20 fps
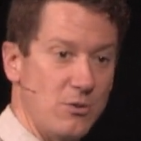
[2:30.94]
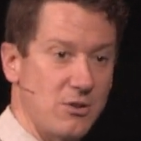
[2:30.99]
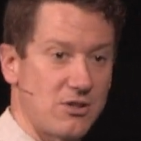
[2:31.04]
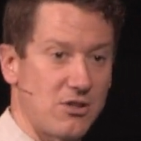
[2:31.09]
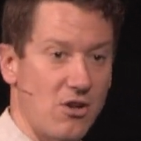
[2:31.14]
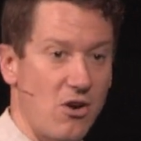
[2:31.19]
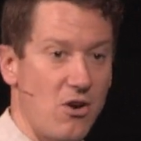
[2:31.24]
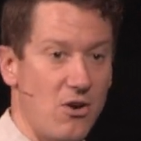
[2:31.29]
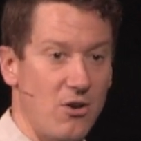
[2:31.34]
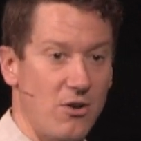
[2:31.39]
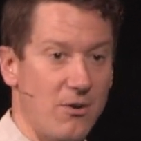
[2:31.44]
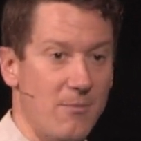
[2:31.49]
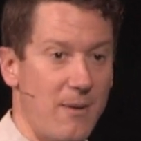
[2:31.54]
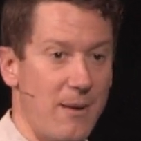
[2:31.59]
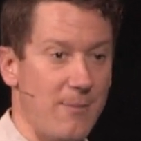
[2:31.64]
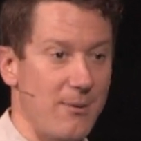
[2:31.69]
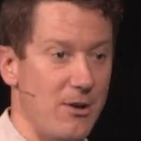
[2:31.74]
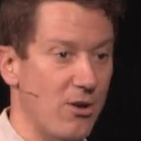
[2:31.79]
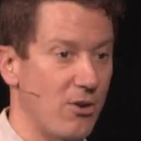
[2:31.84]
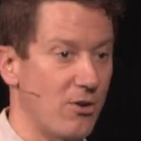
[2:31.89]
saw and
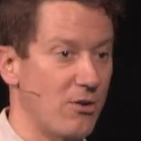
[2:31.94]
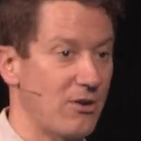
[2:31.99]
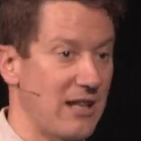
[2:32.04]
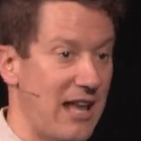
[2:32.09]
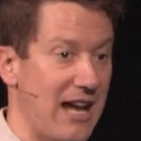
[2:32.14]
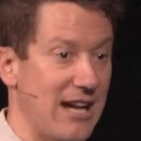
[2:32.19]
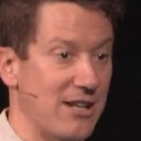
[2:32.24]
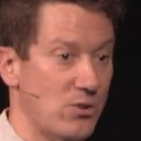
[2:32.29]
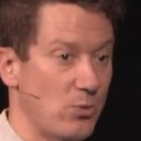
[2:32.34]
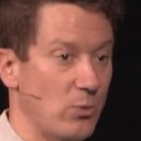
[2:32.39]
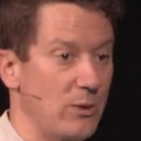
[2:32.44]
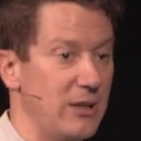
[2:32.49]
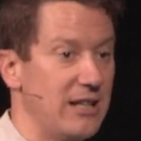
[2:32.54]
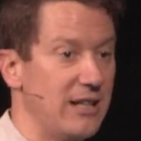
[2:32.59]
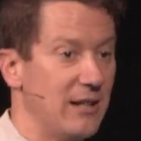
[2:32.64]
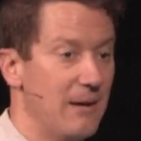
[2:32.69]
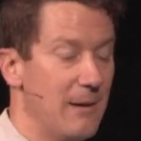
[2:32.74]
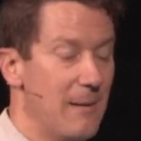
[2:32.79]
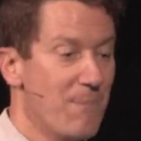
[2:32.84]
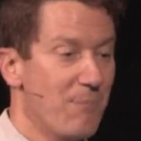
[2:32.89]
maybe heard last week,
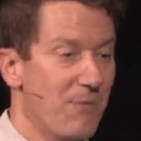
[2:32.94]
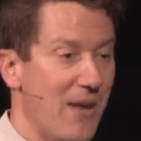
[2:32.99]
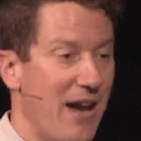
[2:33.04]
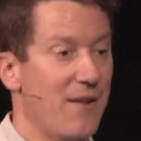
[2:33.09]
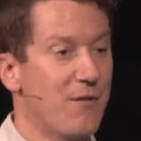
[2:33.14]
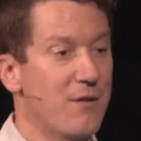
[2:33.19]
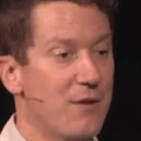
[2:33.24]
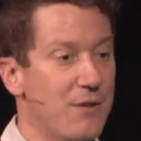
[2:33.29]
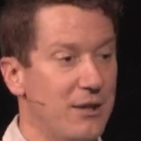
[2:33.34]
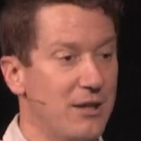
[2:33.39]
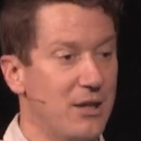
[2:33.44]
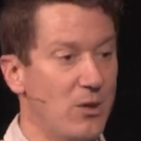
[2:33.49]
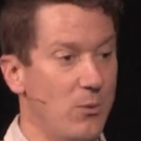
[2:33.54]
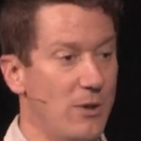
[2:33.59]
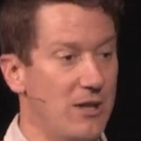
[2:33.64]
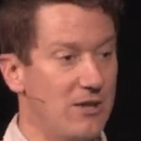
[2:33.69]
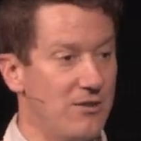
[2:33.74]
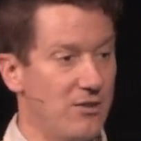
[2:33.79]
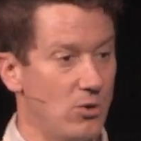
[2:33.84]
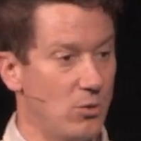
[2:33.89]
everything that
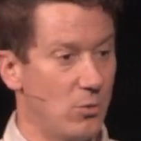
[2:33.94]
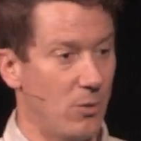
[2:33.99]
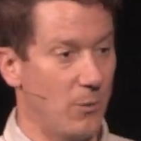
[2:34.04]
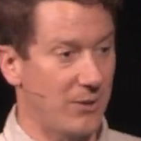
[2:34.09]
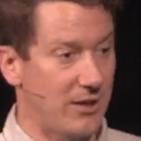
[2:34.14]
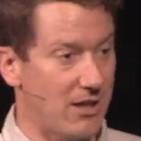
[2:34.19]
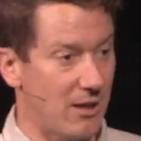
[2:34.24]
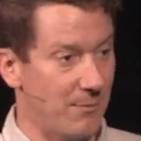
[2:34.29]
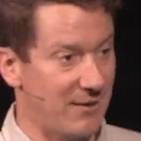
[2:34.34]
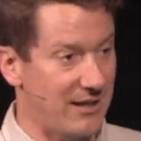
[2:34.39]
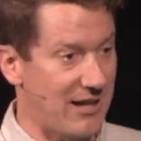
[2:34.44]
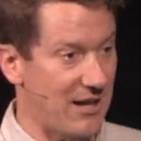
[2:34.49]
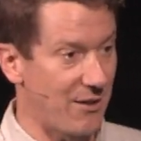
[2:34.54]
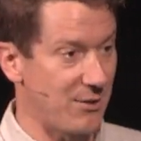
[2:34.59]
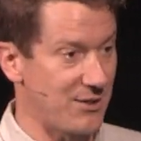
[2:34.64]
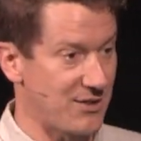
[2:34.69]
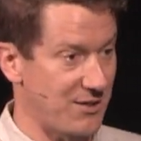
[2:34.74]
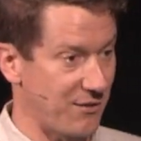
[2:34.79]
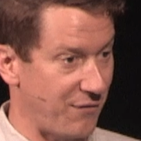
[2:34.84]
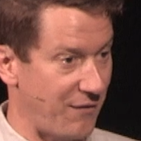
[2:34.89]
we do when we come together
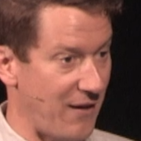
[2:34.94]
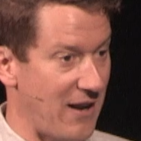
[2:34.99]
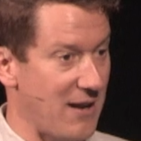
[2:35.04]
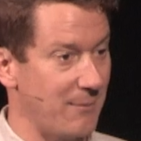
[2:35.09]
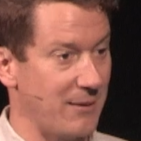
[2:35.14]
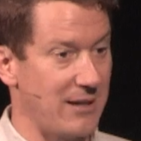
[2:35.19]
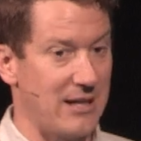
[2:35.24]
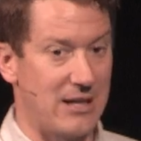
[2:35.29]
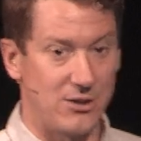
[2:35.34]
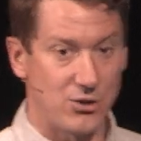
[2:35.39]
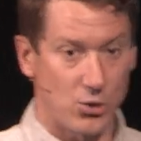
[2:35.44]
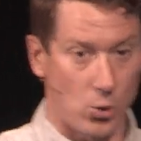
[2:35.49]
as a family is